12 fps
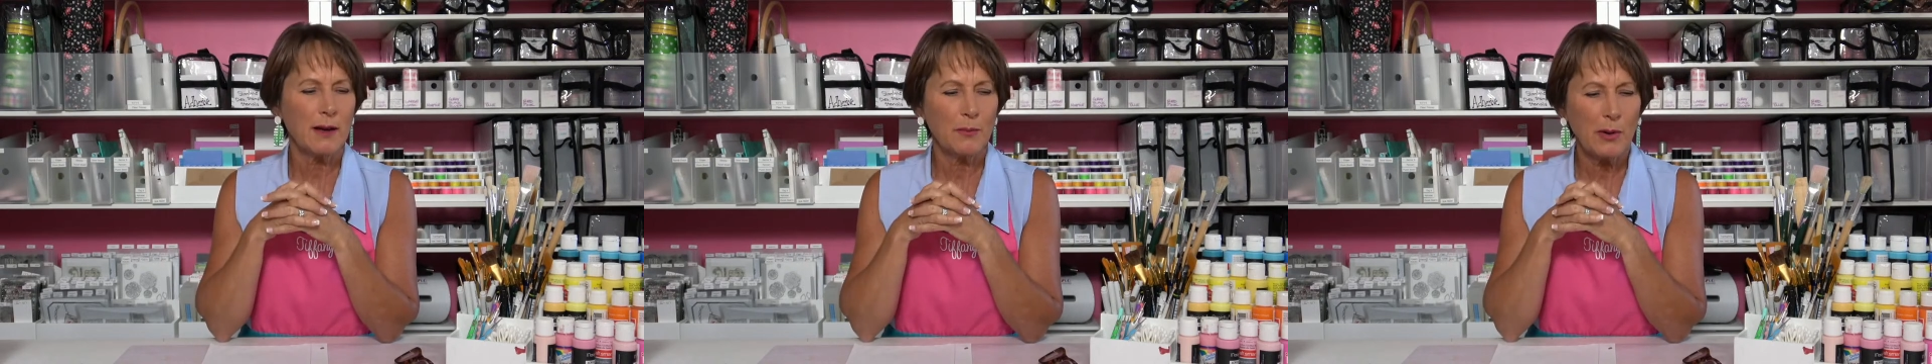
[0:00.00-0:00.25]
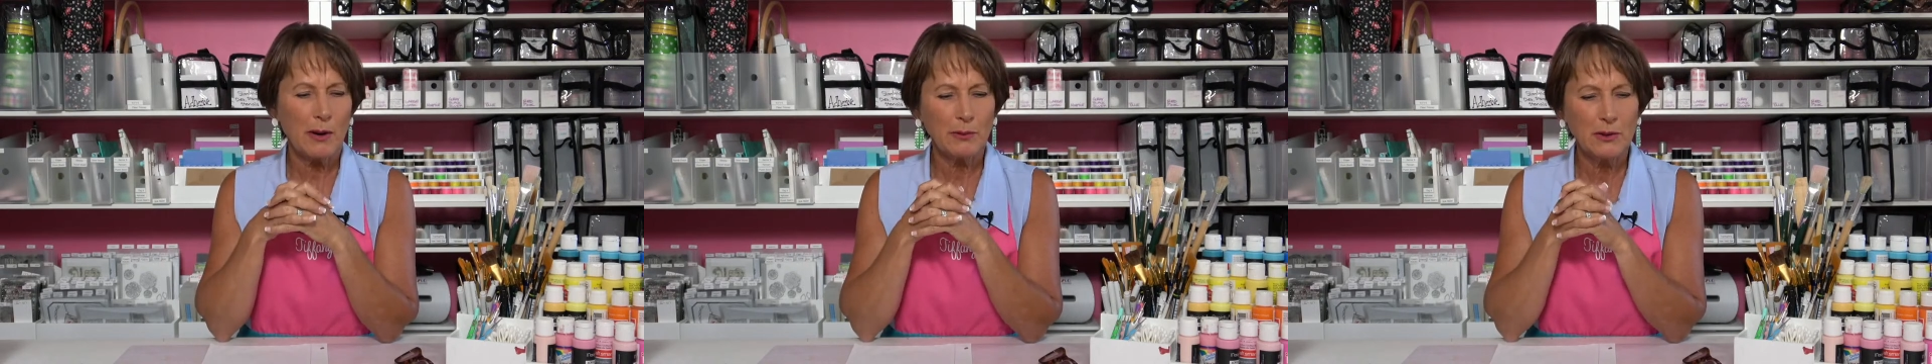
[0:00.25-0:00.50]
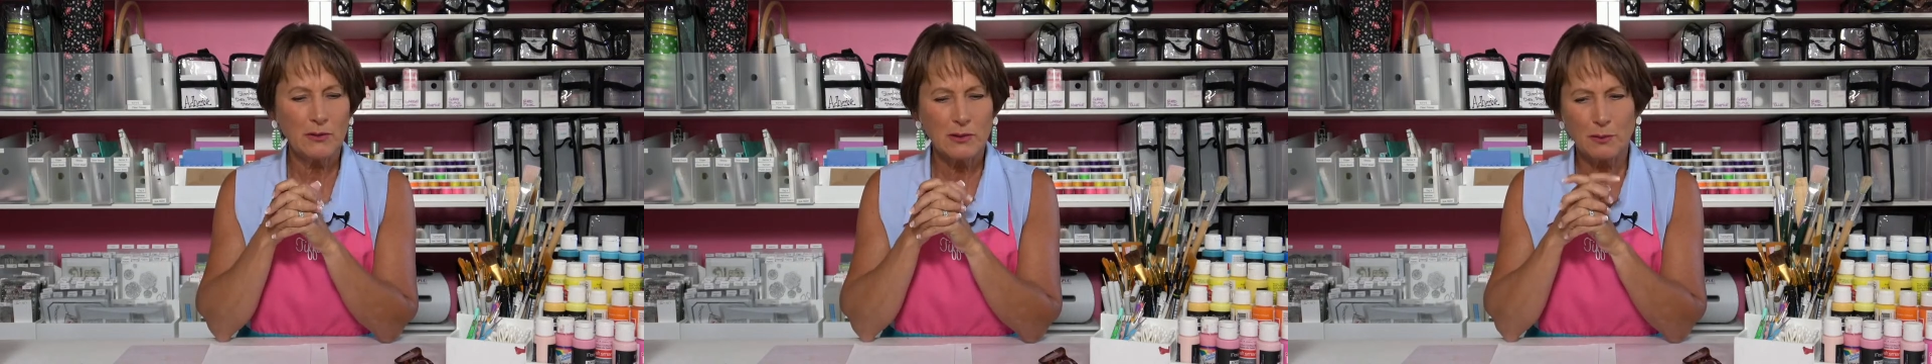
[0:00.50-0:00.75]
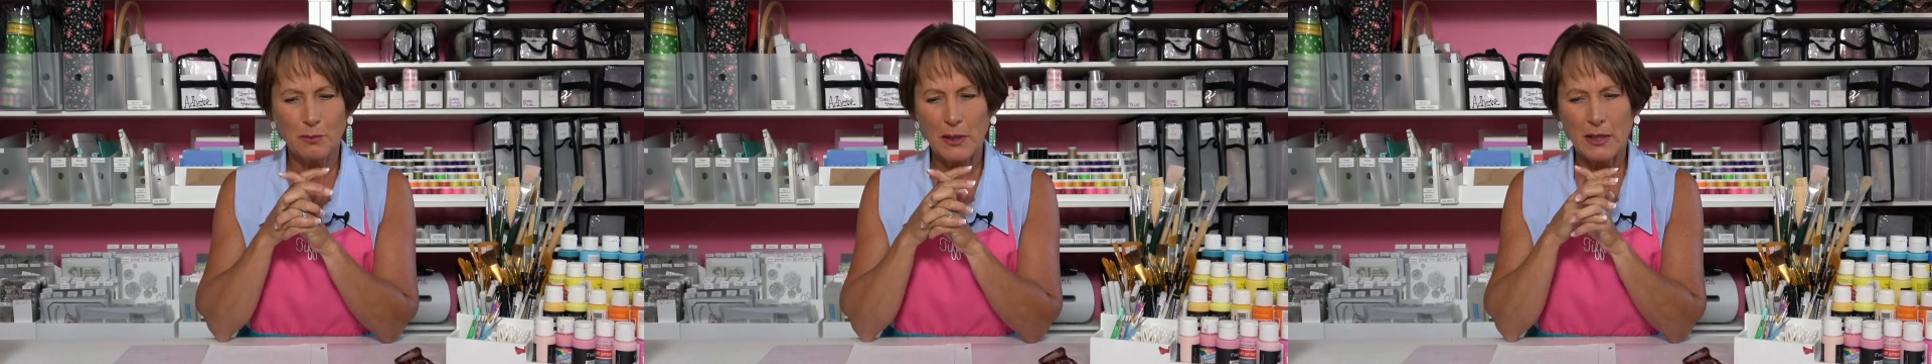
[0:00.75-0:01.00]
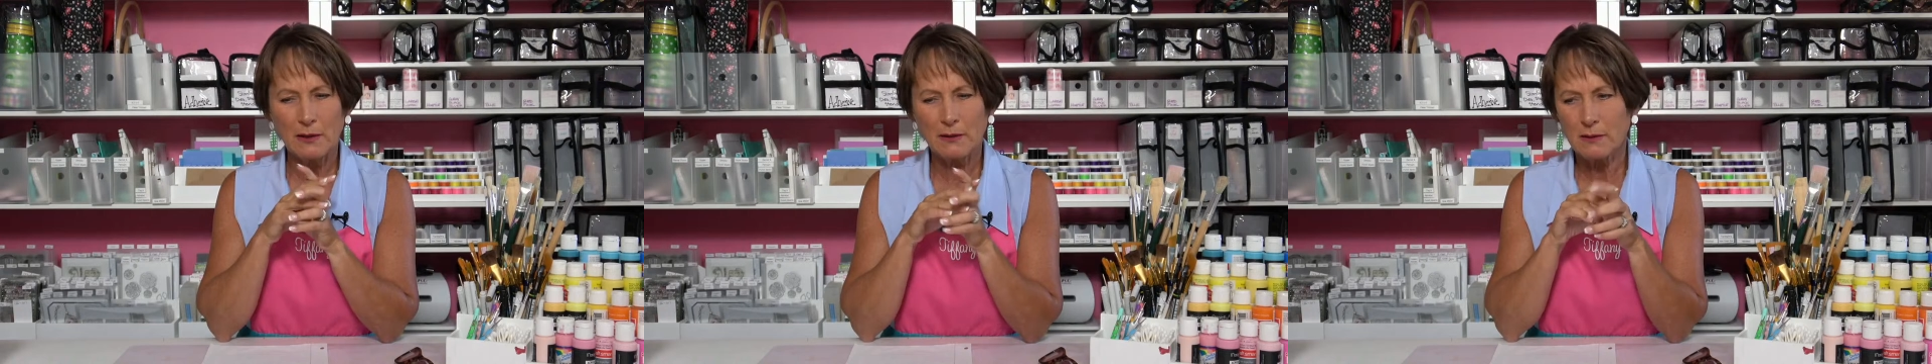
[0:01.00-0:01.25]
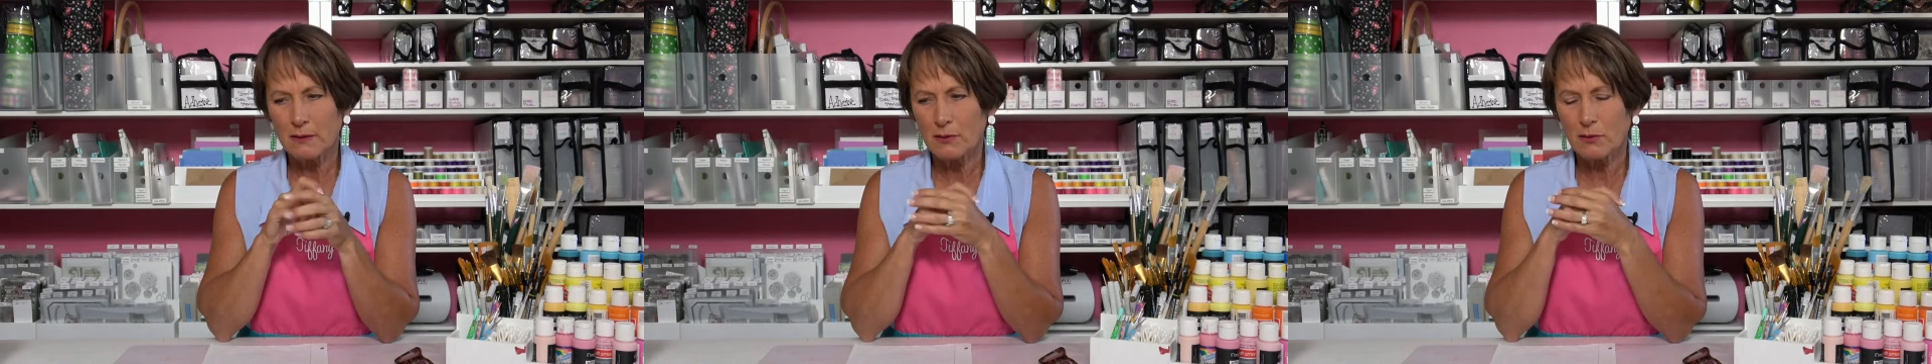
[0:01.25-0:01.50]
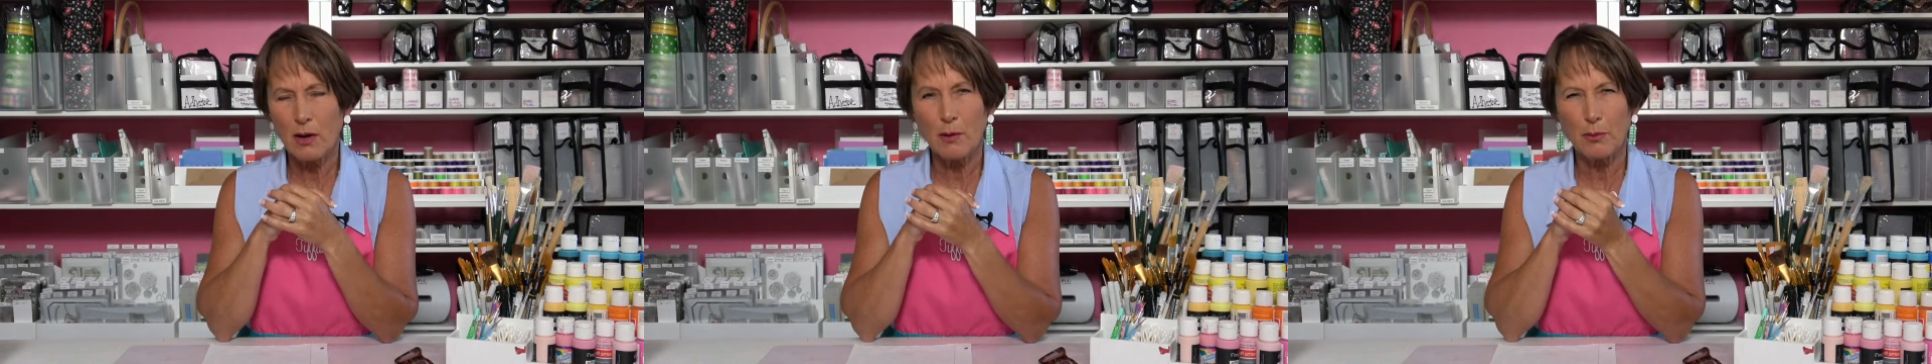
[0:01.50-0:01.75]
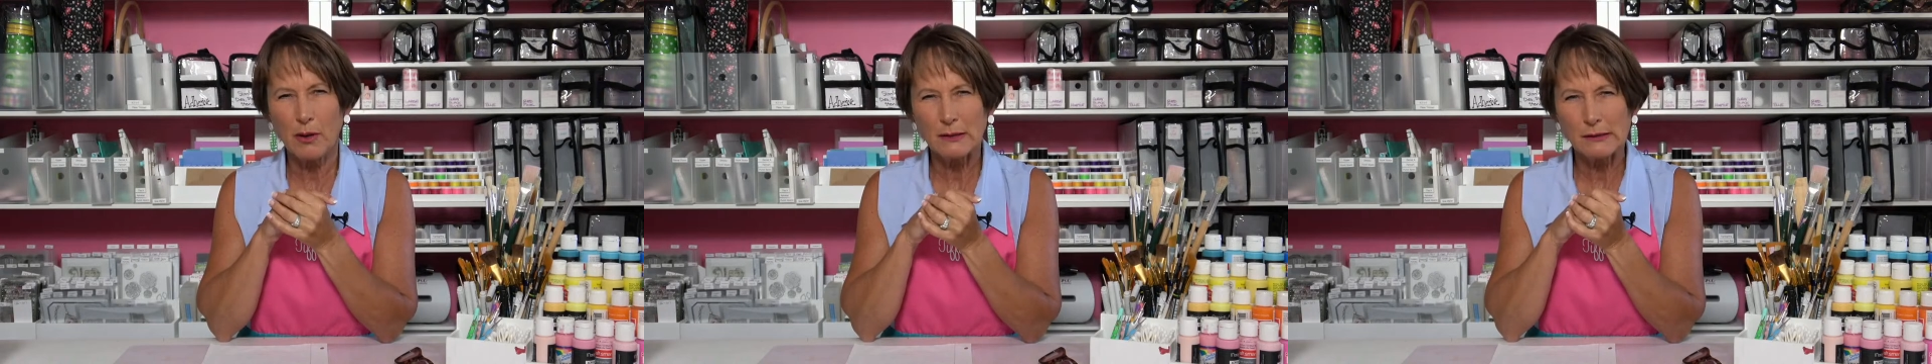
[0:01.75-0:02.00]
I probably used a paint
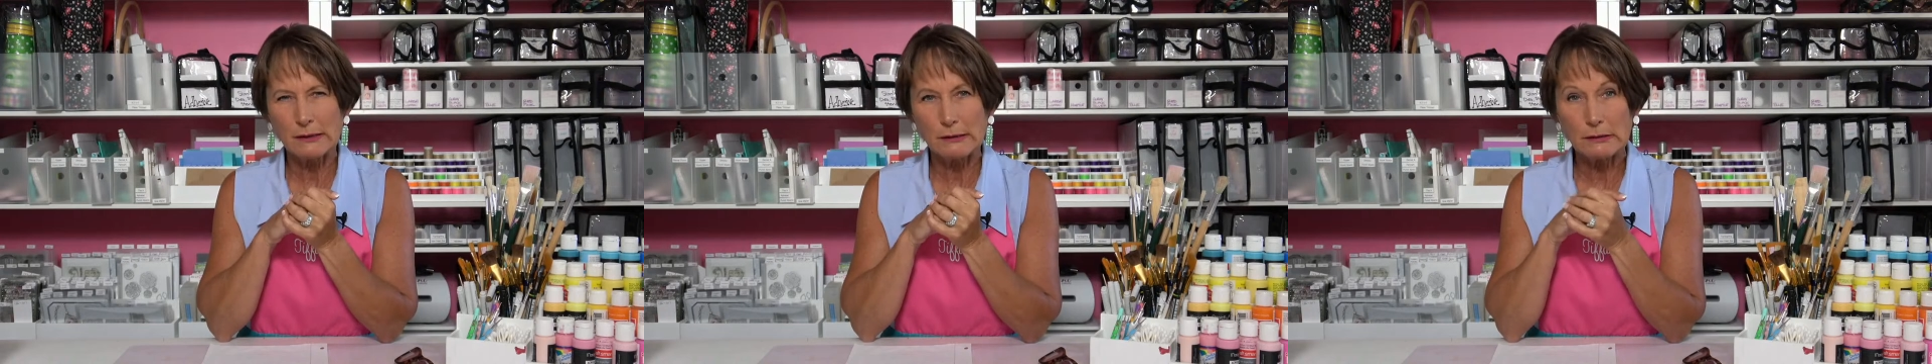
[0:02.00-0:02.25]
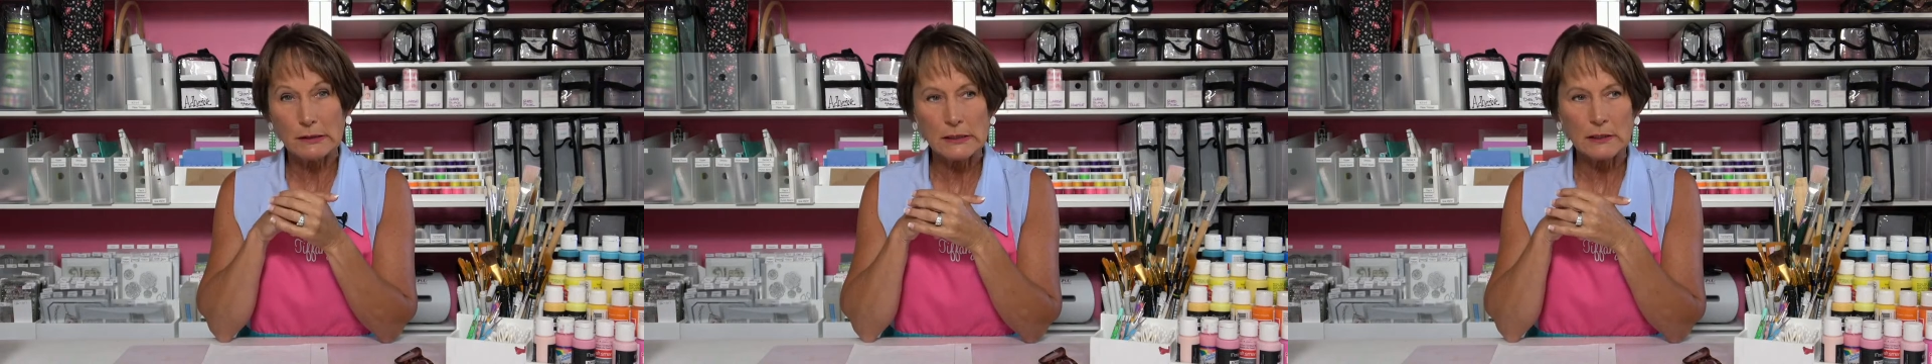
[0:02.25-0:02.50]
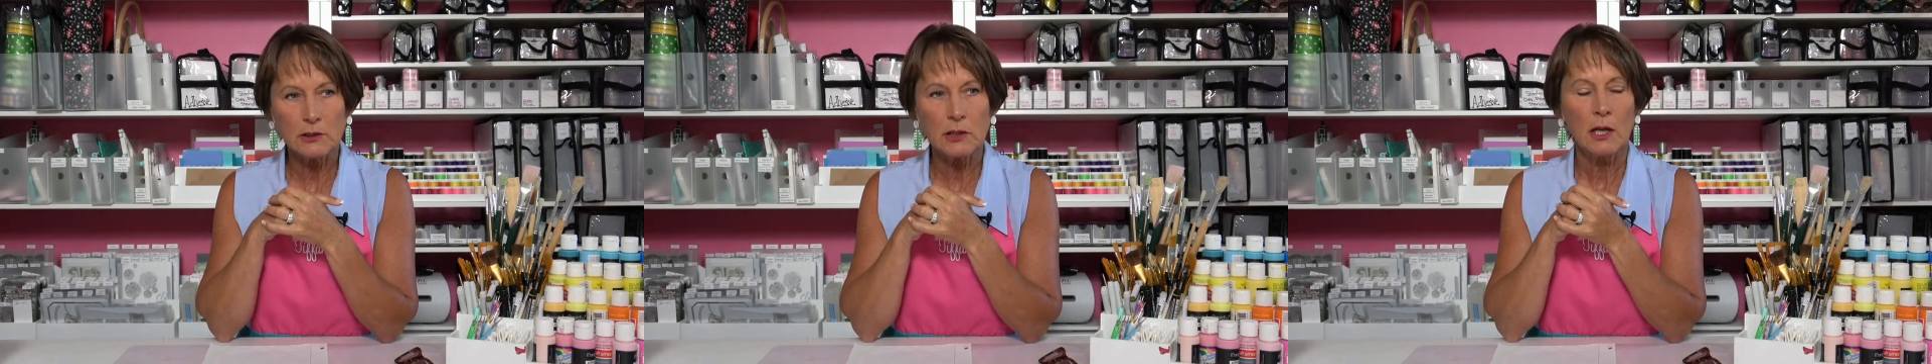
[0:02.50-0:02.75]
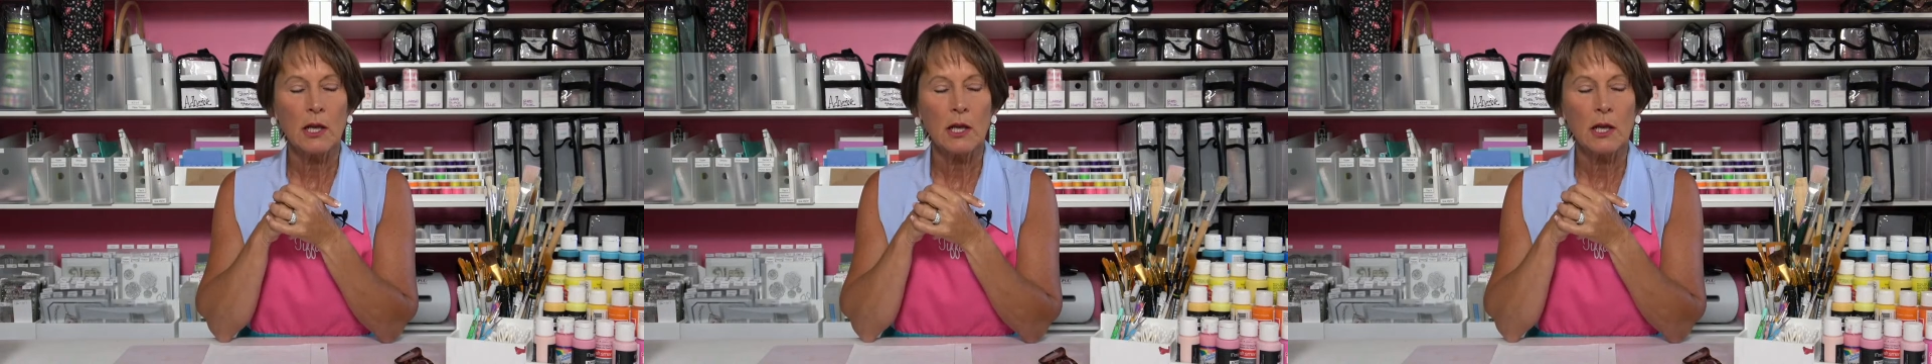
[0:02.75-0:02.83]
scraper out of the garage